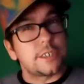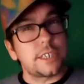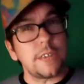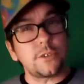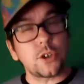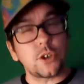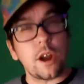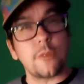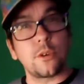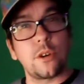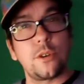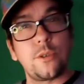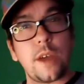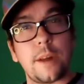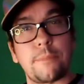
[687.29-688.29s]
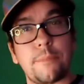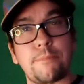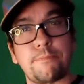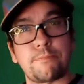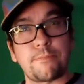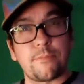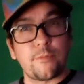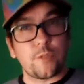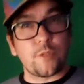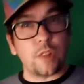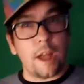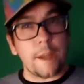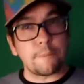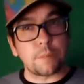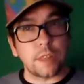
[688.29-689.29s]
Steve Trevor knew how to
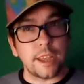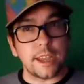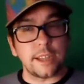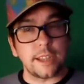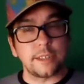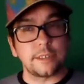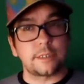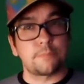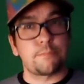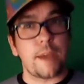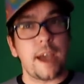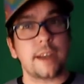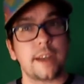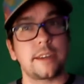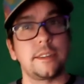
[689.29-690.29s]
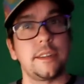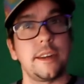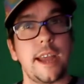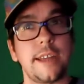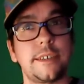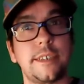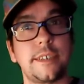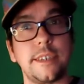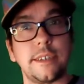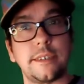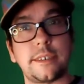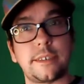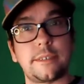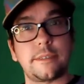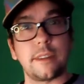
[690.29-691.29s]
fly planes back in the
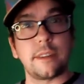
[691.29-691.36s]
1900s,